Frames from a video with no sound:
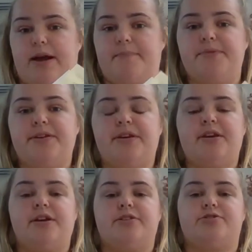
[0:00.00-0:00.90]
okay?
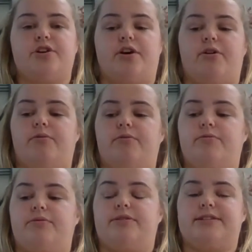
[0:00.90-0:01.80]
So
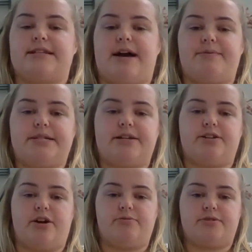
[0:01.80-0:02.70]
this is how we take
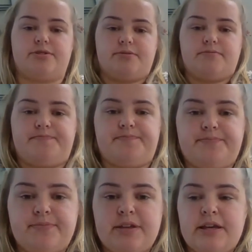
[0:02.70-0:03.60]
notes.
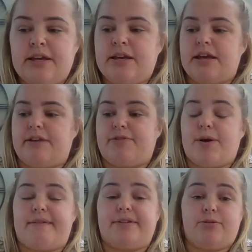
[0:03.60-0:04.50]
If you
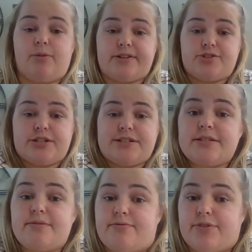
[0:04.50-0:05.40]
have any
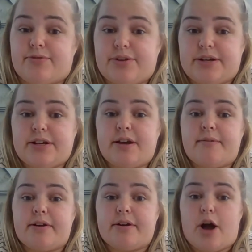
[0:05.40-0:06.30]
questions, feel free to
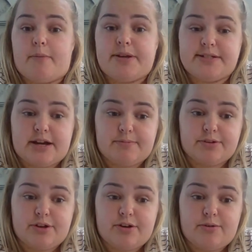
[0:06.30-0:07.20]
comment down
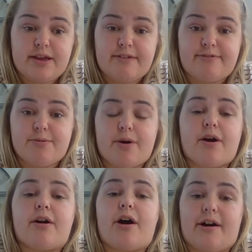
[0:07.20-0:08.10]
below. If you
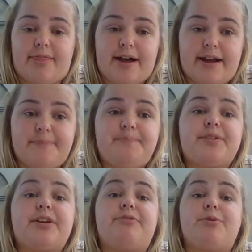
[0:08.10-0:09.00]
are online,
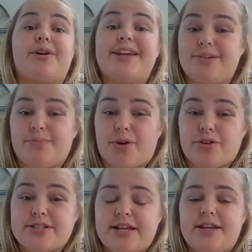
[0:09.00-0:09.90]
if you are in
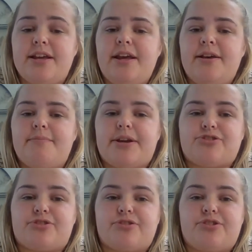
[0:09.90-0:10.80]
person, make
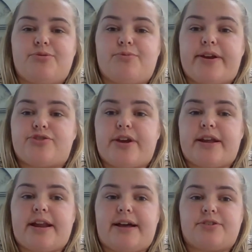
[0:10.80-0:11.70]
sure you raise your
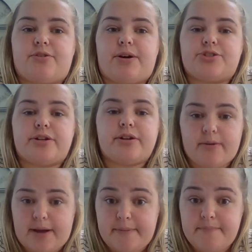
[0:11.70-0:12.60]
hand and ask a question,
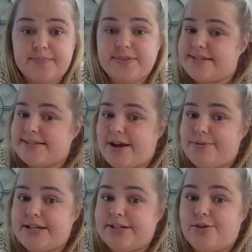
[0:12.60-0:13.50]
okay? This is how
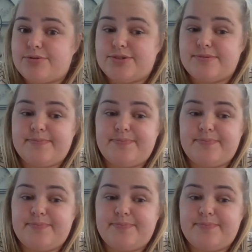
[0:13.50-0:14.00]
we take notes.